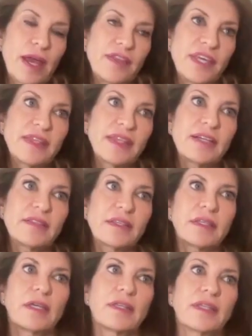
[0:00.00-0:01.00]
think that
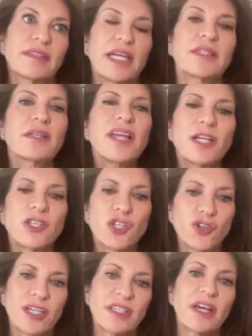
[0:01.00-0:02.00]
takes a lot of
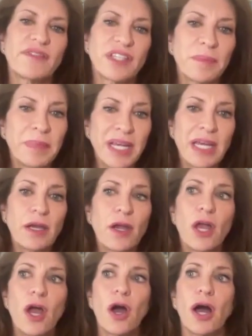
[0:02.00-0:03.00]
stress off somebody
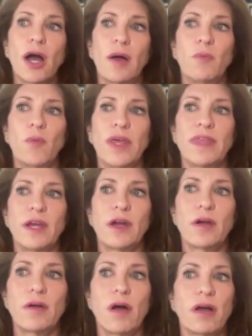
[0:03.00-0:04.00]
when
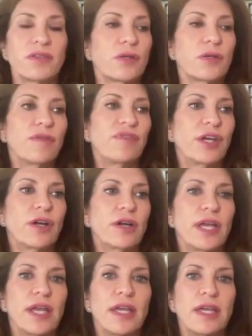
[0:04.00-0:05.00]
if they're
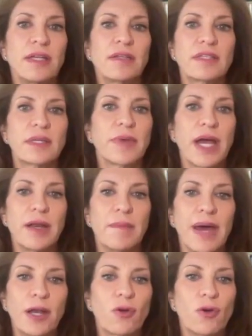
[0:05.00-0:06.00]
in some kind of
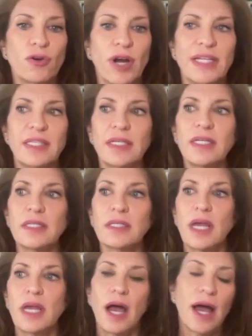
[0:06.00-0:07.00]
medical crisis.
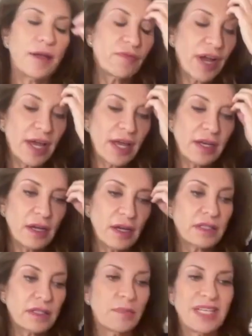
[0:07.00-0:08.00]

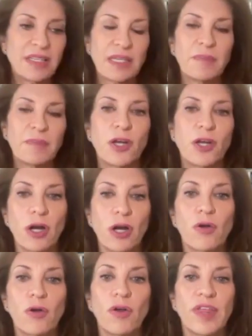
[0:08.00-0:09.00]
Somebody sent me an
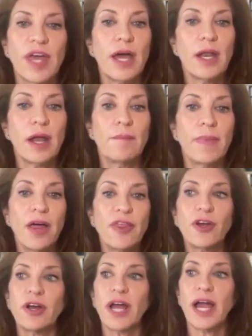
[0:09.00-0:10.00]
article that a
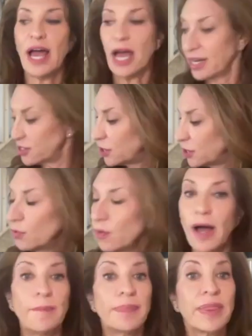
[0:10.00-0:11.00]
mother had
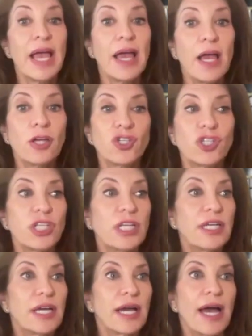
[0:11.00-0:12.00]
to,
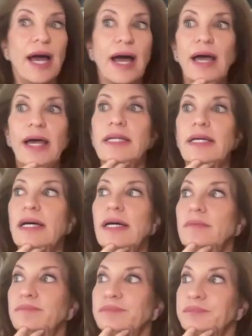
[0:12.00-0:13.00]
she had,
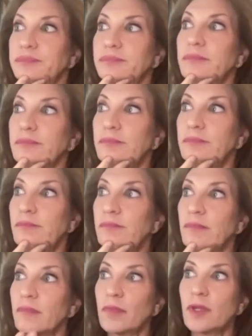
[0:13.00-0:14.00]

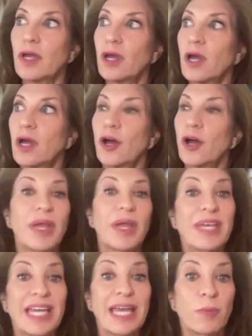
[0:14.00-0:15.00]
her
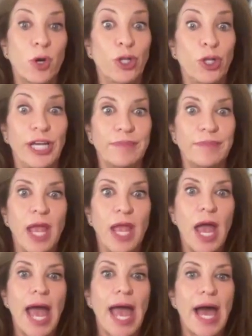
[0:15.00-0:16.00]
baby came early,
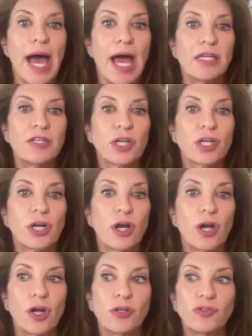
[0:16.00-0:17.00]
and
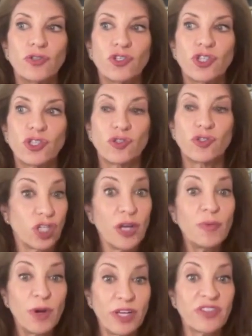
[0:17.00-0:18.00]
she
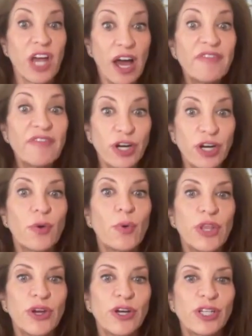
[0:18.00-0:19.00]
was covered
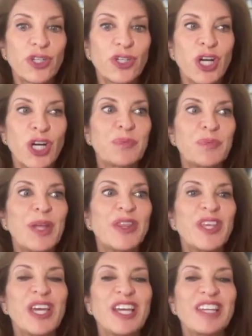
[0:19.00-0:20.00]
with her insurance, but
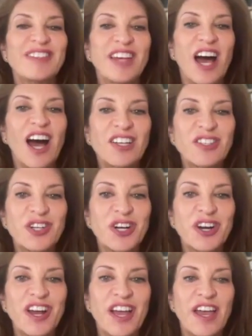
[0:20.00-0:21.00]
the
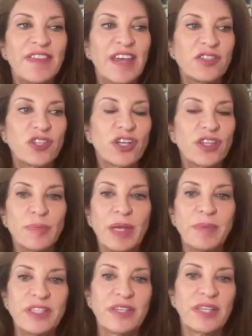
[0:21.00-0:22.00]
doctor that took the
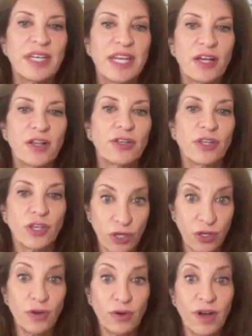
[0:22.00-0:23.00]
baby to the
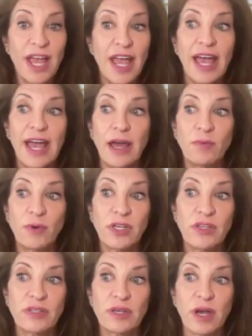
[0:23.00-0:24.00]
NICU and
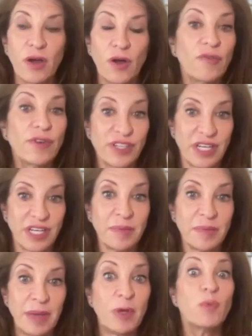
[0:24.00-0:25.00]
was overseeing the
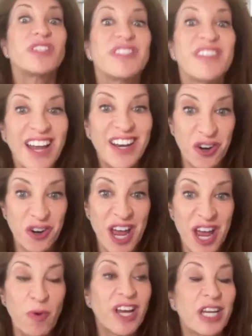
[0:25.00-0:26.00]
baby was not in her
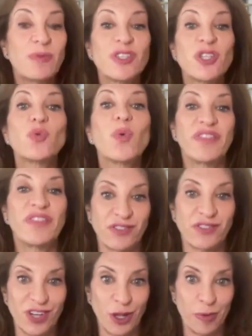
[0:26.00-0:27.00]
network, and it was a
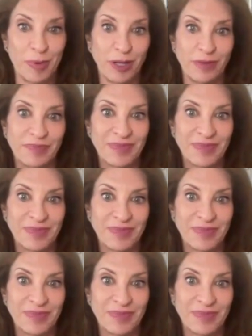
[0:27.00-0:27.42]
$12,000 bill.